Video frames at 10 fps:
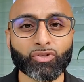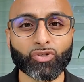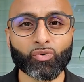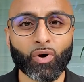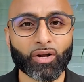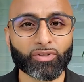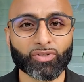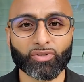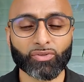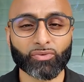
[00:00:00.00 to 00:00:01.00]
you want
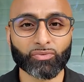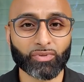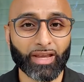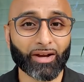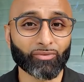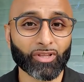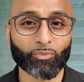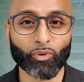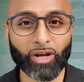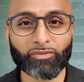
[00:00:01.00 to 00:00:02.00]
to get rid of the
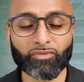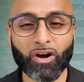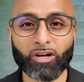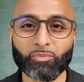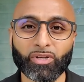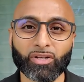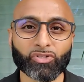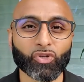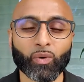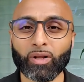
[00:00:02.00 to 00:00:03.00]
brain fog
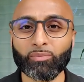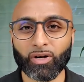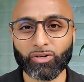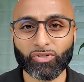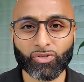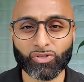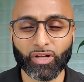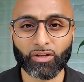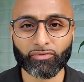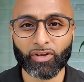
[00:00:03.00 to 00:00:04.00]
because you don't want to embarrass
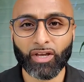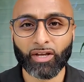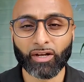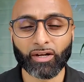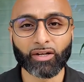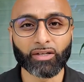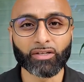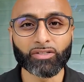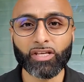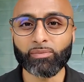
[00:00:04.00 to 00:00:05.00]
yourself
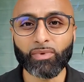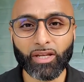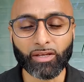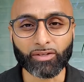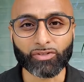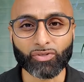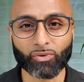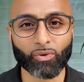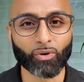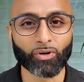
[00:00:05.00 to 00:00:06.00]
in team meetings,
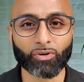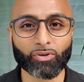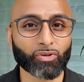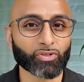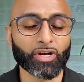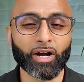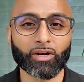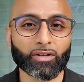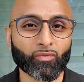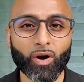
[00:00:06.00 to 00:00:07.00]
or you're
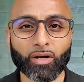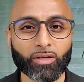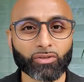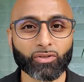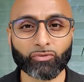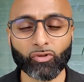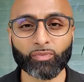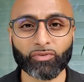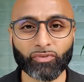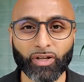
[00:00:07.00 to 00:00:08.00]
tired of walking into a
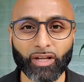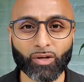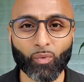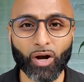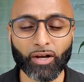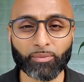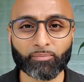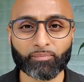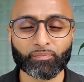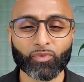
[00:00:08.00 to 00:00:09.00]
room and forgetting why,
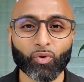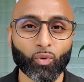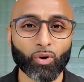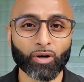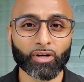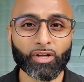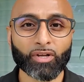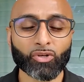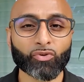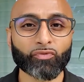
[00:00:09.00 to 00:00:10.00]
or
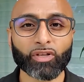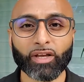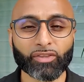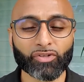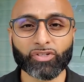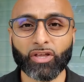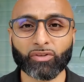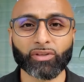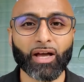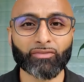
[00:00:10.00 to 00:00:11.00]
you feel like there's
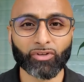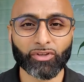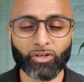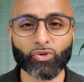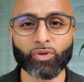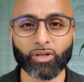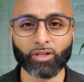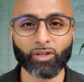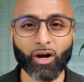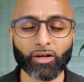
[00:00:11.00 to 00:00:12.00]
another level that you can
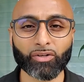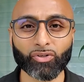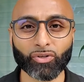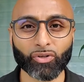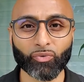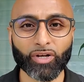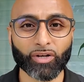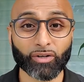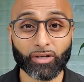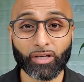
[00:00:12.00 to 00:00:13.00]
unlock in your
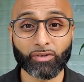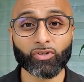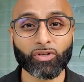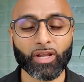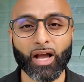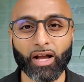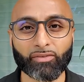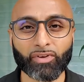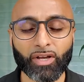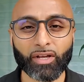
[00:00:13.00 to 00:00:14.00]
career if you didn't
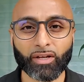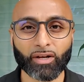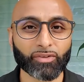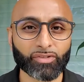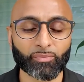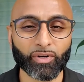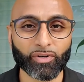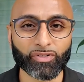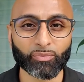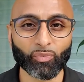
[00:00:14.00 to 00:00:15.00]
have this
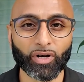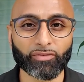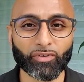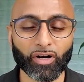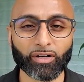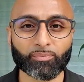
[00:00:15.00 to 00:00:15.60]
embarrassing brain fog,